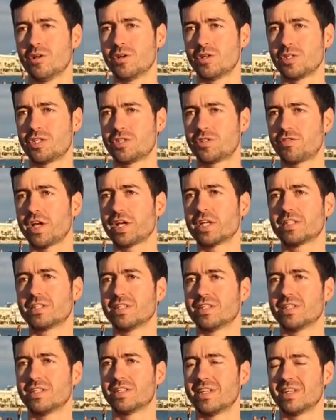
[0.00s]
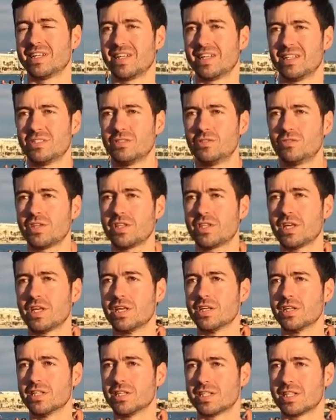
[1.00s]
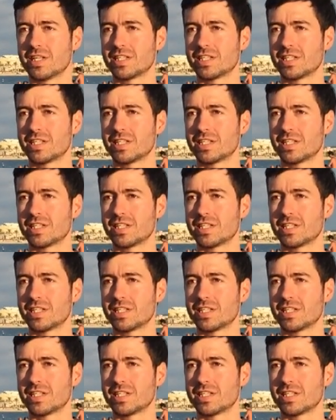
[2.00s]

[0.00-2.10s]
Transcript: shrinked during the years.